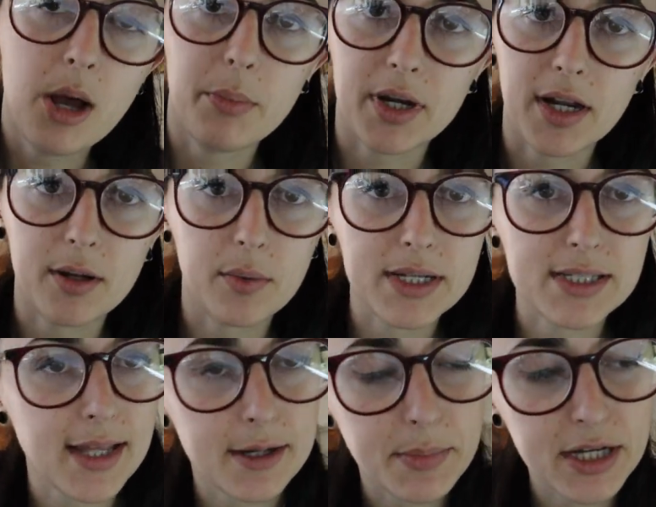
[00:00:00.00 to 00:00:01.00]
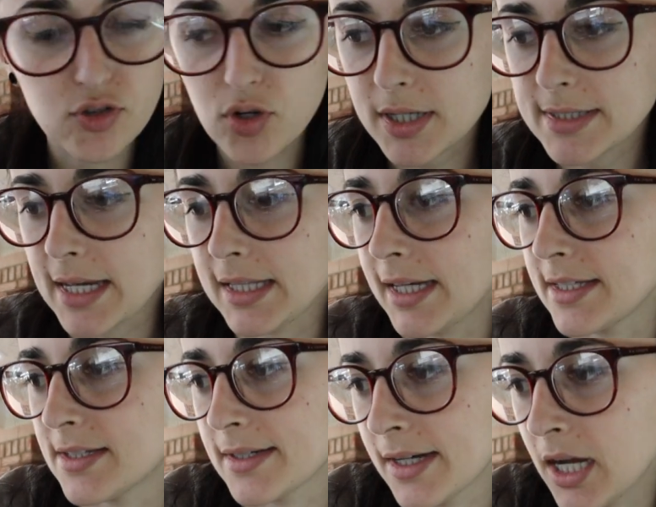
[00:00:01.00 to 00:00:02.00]
But anyways, like my drugs, I
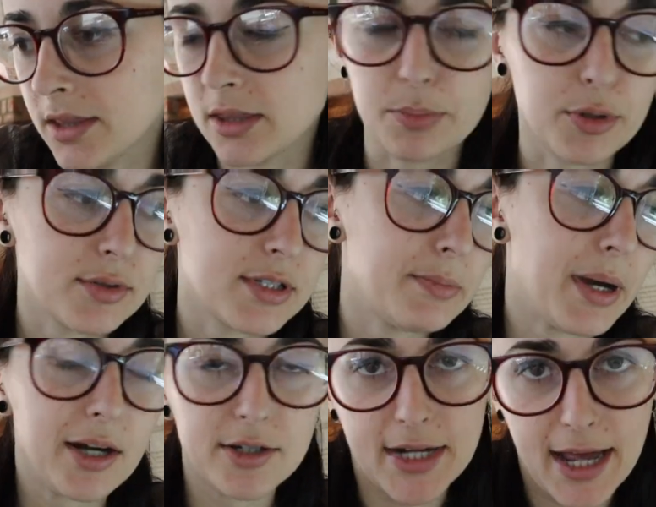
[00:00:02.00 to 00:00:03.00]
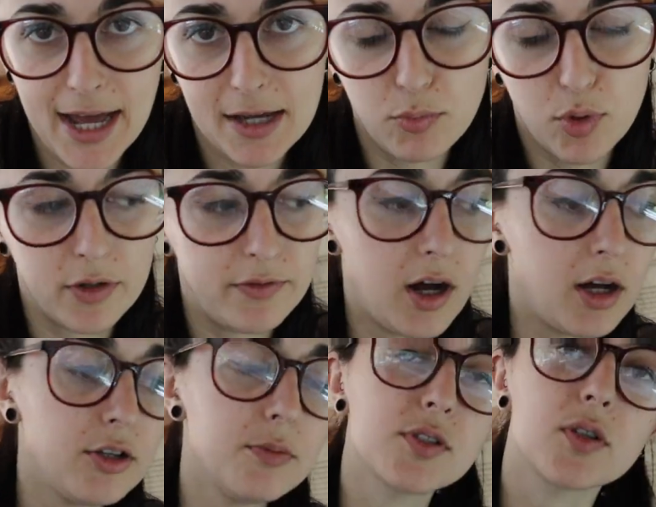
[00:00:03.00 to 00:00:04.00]
like to cut the protein powder to add more volume.